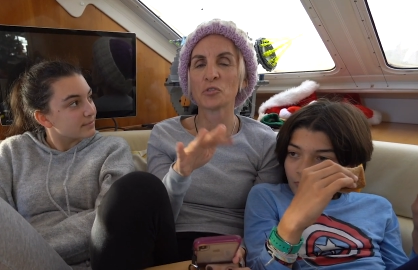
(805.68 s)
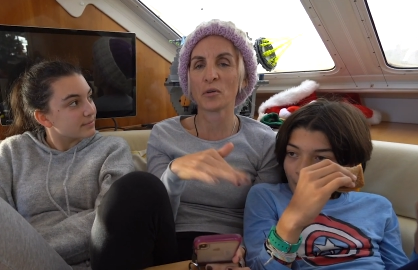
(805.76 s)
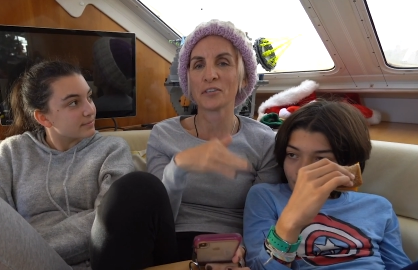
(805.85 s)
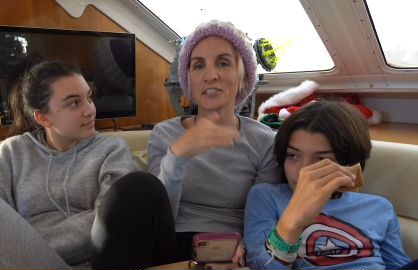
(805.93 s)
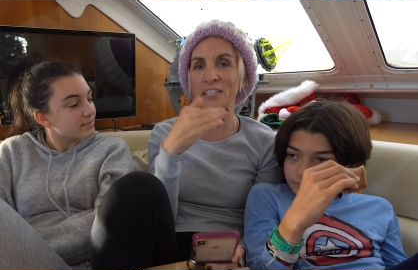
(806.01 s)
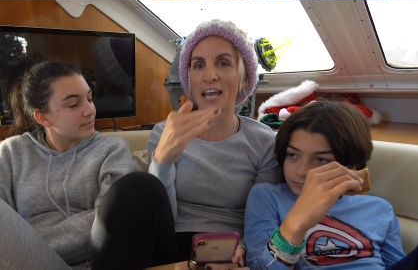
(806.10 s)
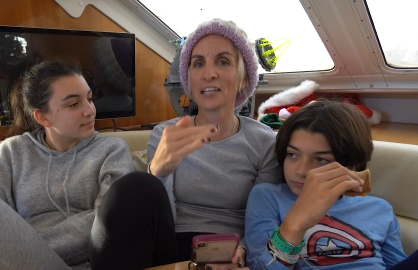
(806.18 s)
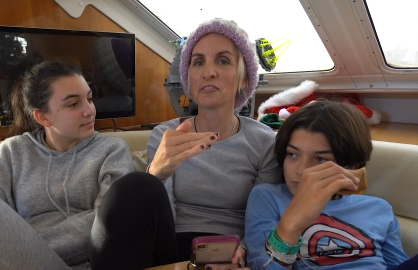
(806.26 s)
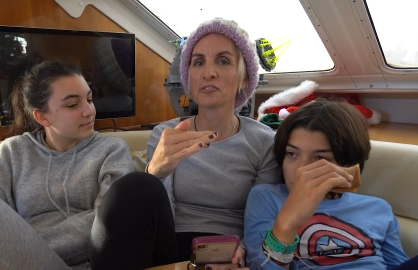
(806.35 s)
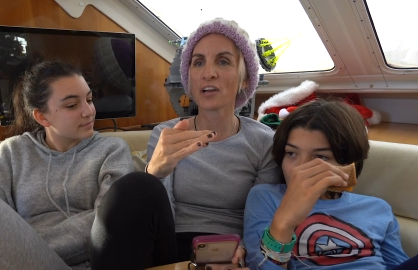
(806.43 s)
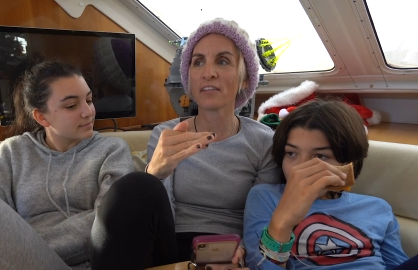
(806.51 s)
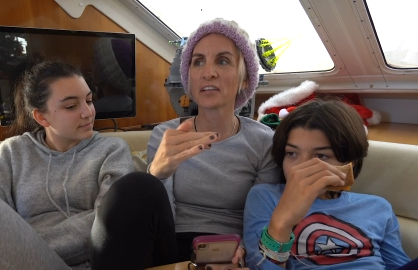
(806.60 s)
Speaker 1: to our style
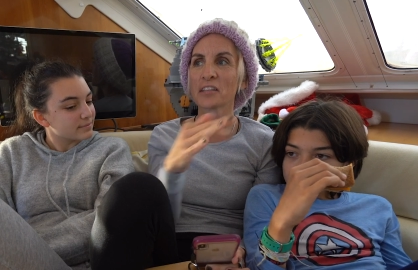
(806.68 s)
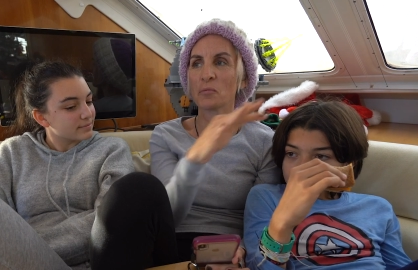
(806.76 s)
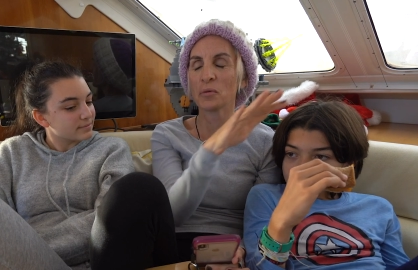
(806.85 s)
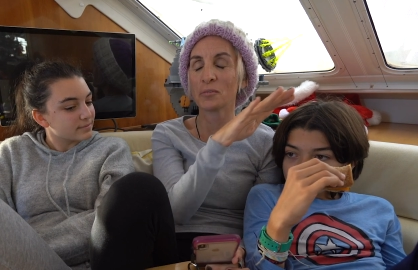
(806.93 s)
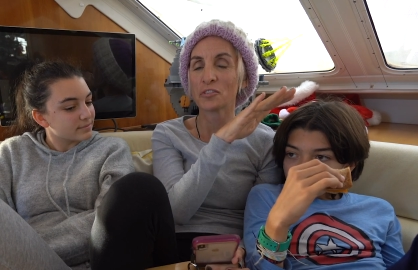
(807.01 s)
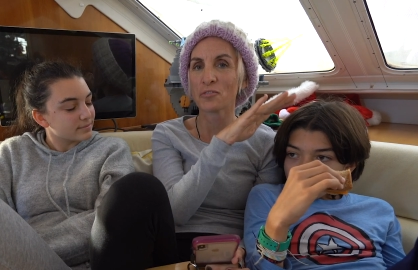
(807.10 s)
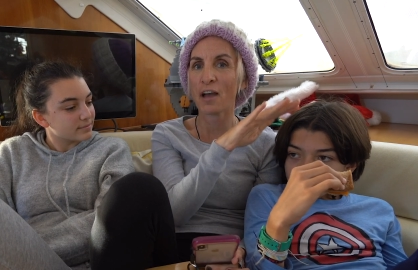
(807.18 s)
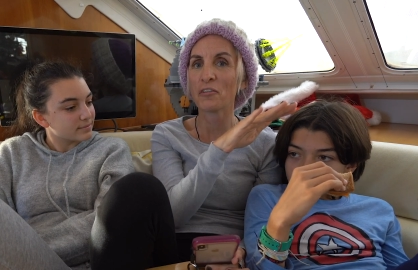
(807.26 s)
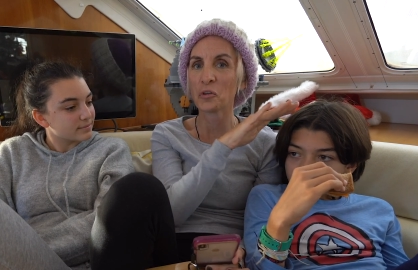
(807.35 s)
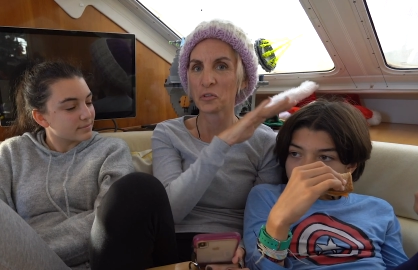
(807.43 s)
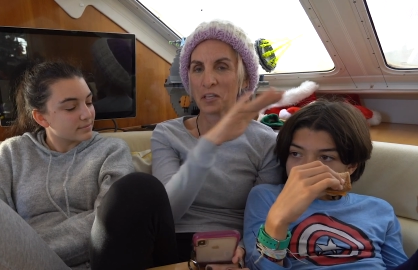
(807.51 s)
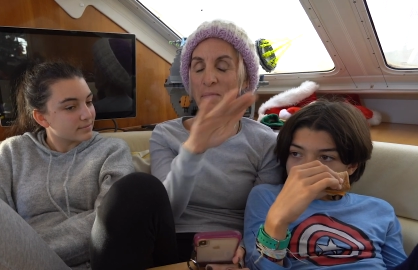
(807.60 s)
of traveling, that we would
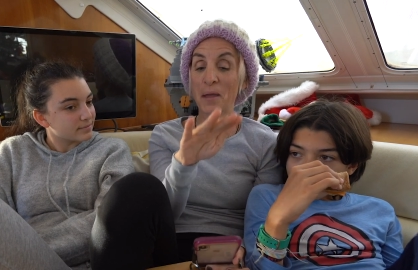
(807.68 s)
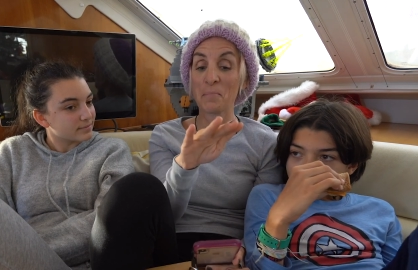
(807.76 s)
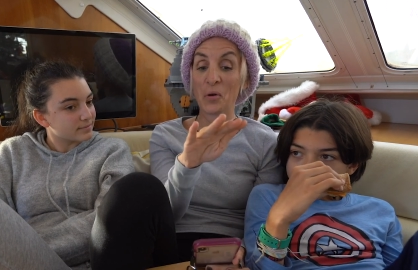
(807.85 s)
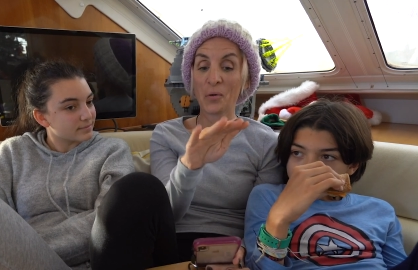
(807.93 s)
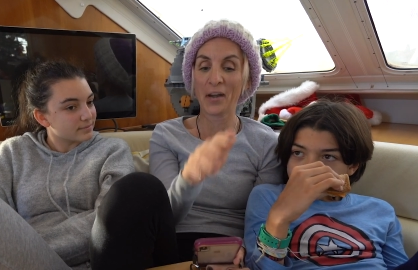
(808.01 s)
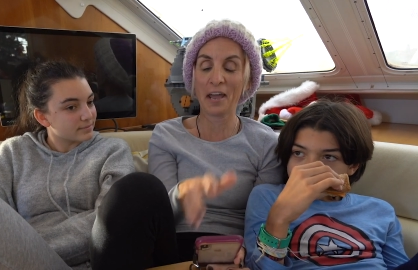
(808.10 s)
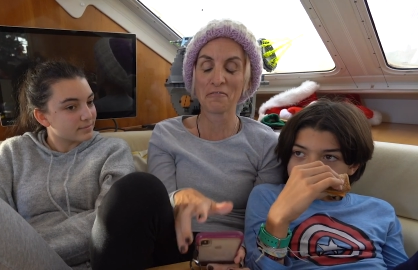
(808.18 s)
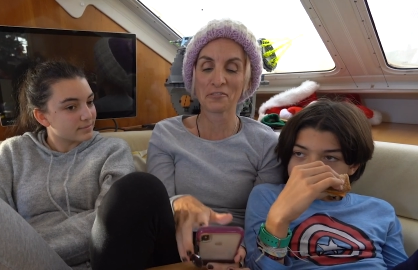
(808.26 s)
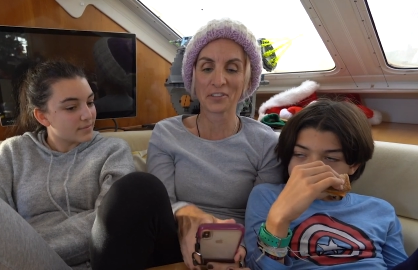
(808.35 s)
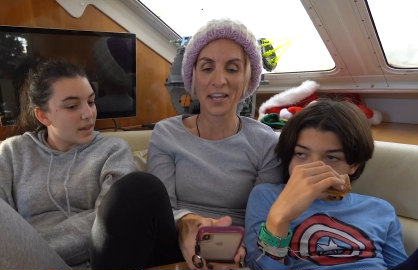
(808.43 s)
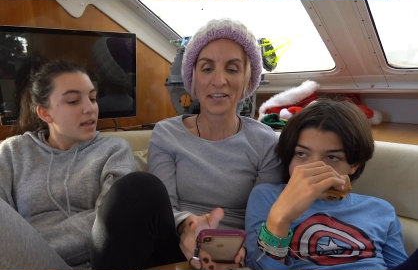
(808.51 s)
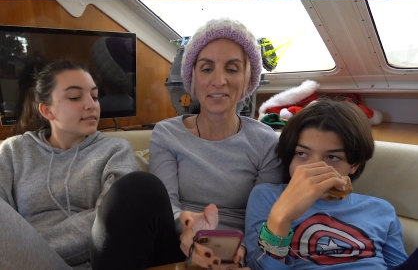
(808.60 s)
travel only by boat
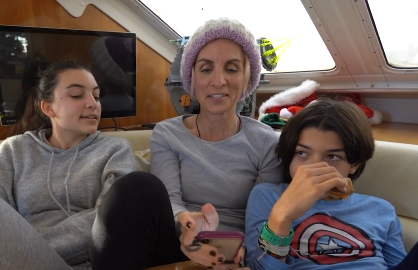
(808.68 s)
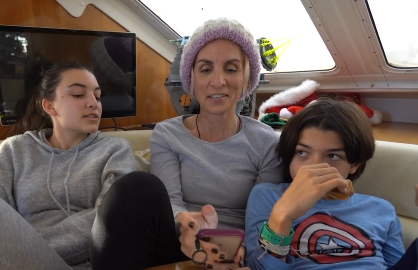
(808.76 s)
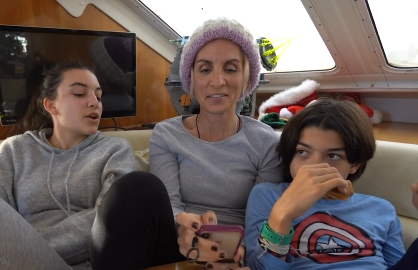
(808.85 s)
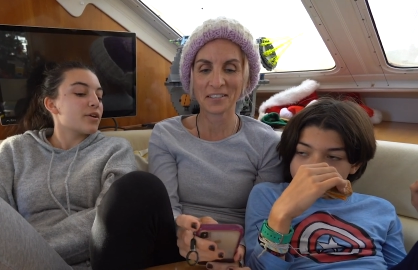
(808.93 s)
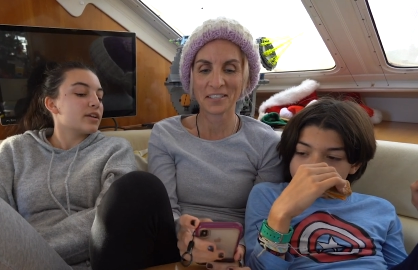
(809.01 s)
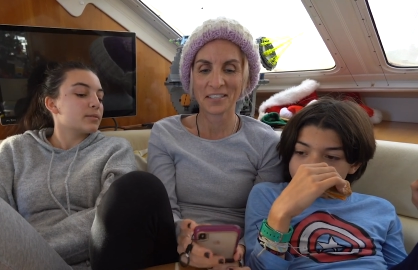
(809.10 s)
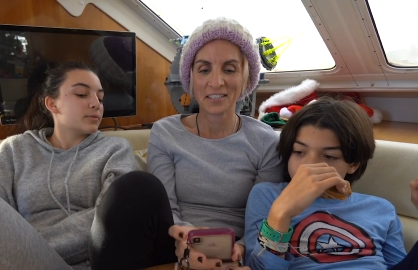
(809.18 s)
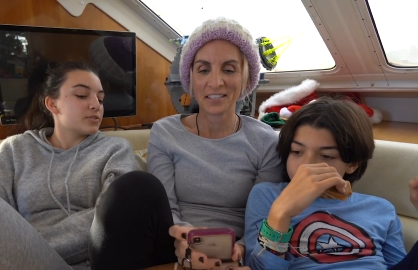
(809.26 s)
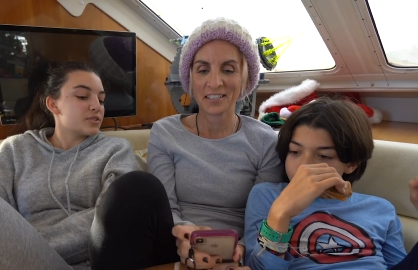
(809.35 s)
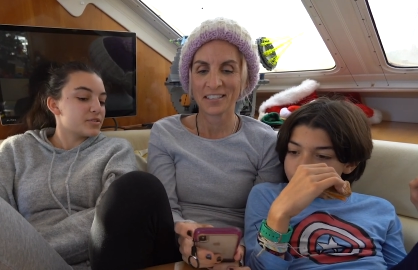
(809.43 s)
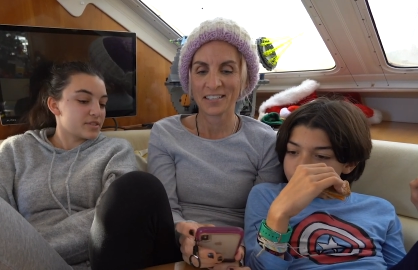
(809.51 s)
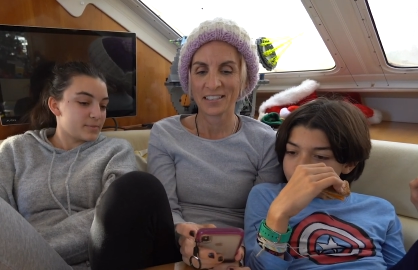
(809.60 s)
after that.
Speaker 2: Let's so. hurry it up, though.
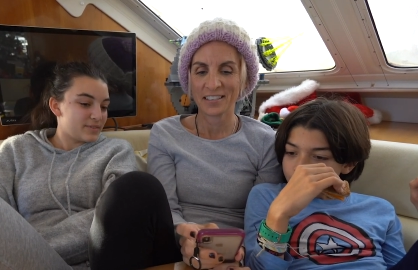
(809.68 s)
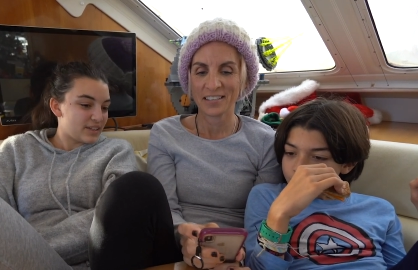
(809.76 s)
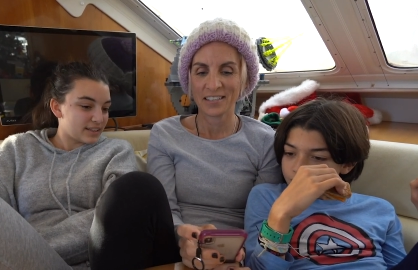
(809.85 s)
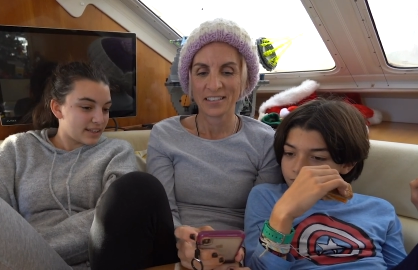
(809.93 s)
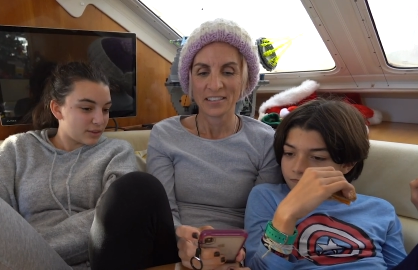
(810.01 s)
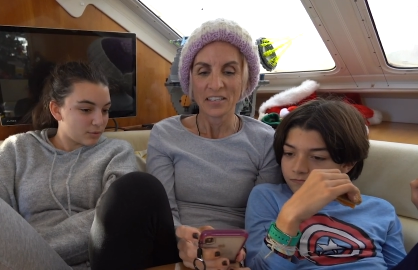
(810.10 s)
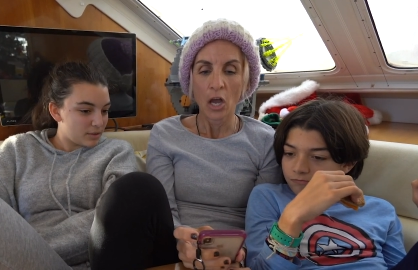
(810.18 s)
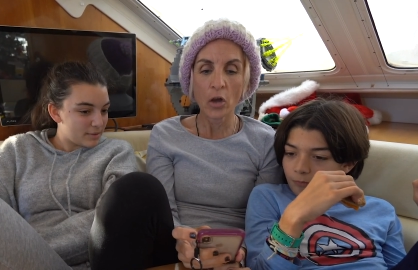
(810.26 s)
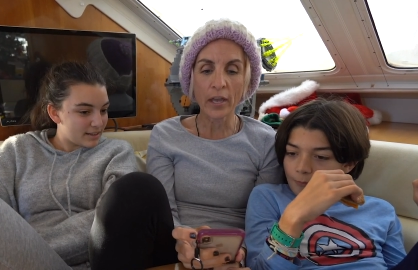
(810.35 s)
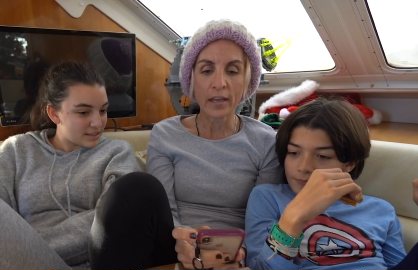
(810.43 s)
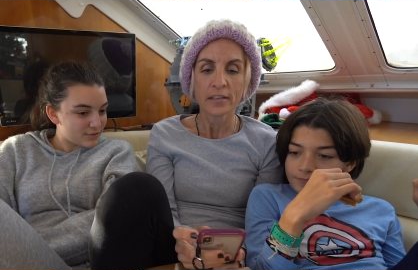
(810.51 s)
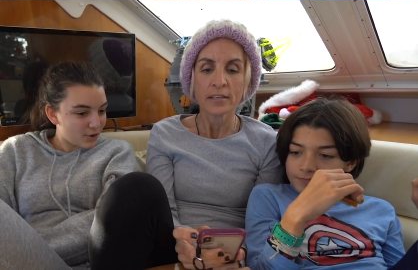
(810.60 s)
Seriously, we've taken
Speaker 1: like three
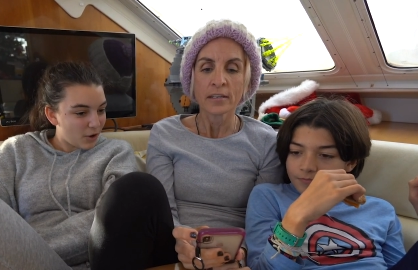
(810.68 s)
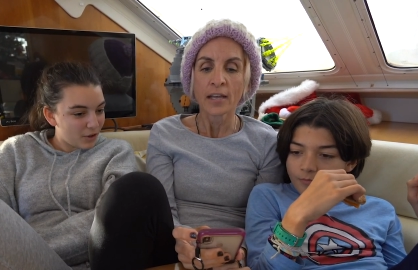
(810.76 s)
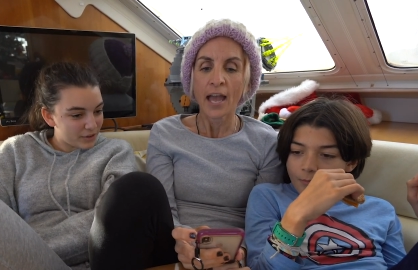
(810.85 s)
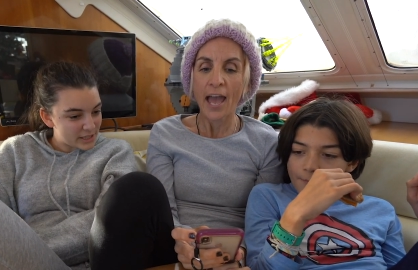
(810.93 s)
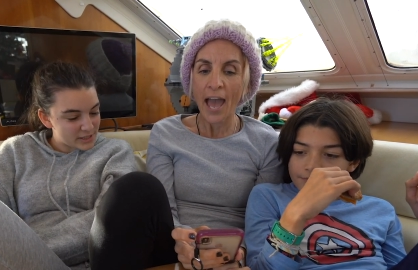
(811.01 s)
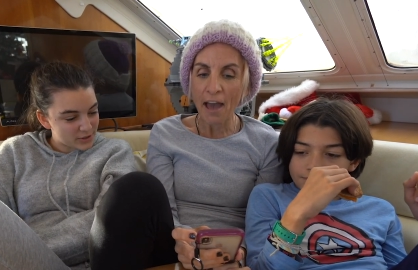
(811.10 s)
Speaker 2: minutes okay. for all these.